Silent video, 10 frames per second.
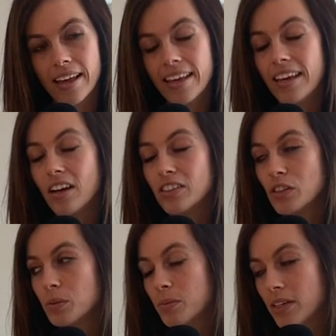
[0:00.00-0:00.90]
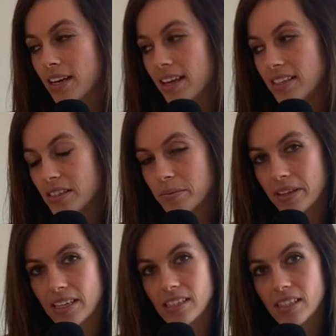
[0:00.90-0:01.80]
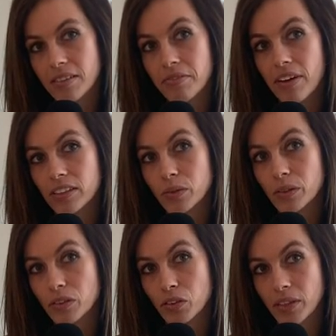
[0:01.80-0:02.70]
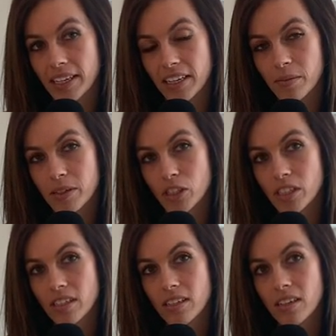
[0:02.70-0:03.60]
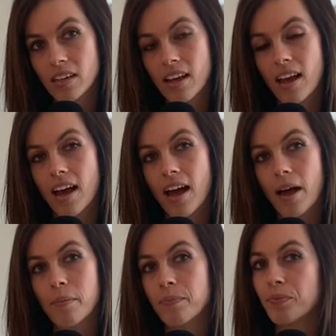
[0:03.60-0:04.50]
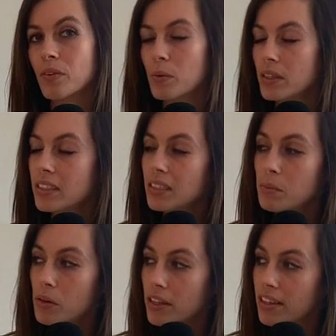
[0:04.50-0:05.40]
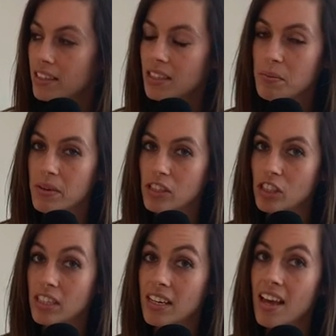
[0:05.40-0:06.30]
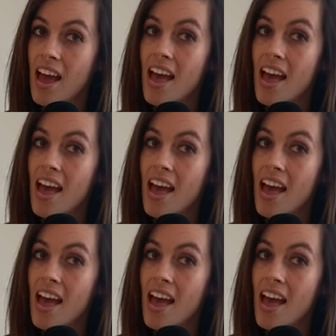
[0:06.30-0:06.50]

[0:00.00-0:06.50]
He also put into place the Federal Trade Commission. Um, Wilson put this commission